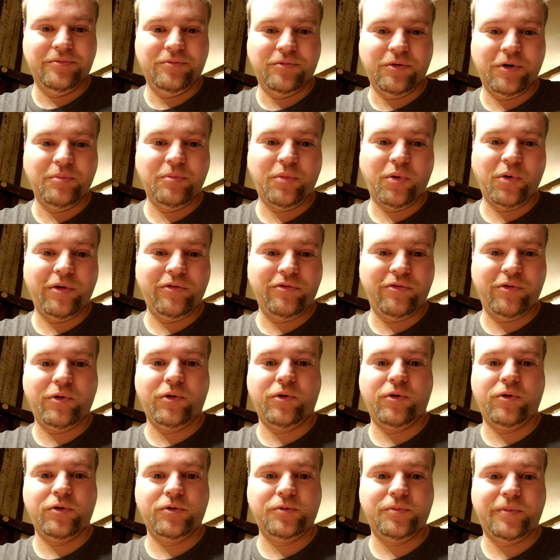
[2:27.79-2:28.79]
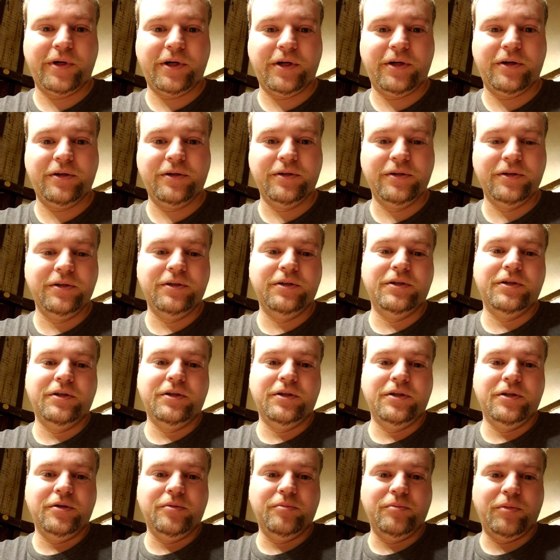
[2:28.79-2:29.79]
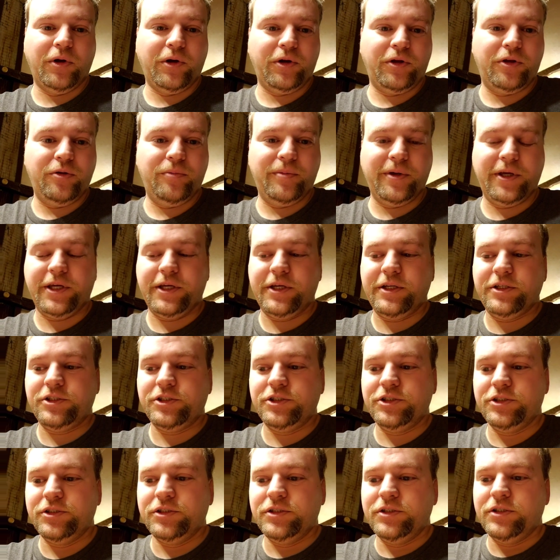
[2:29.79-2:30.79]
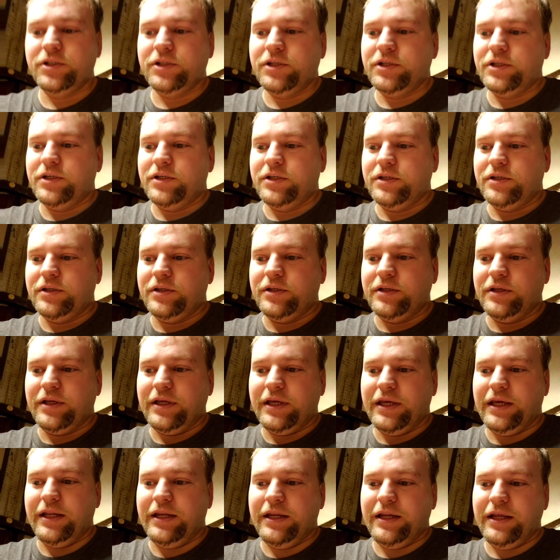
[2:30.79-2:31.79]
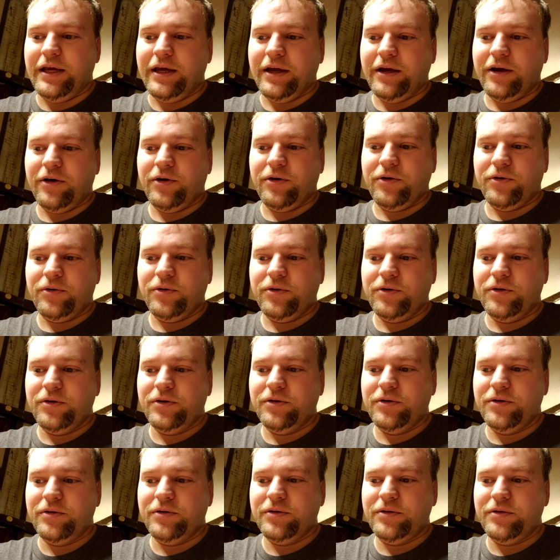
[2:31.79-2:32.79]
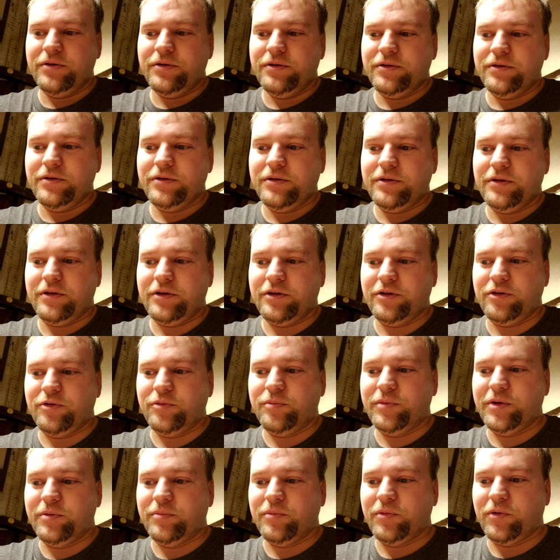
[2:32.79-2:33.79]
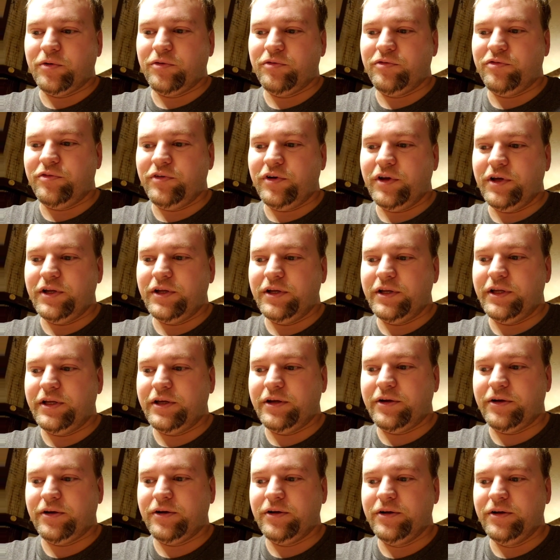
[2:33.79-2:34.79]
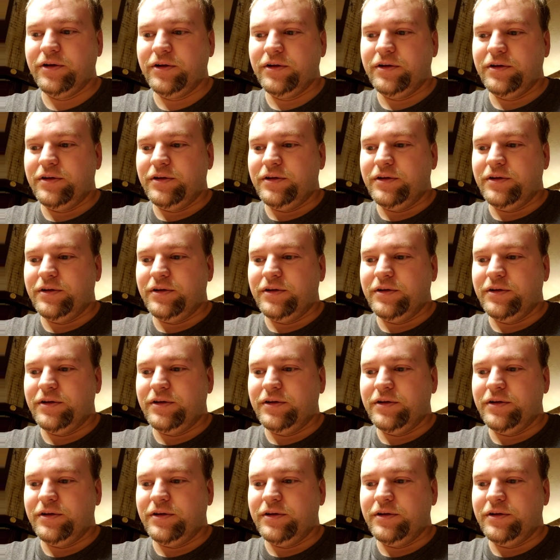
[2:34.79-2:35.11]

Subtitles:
1.4 horsepower per cubic inch. And now, a little bit more fun here.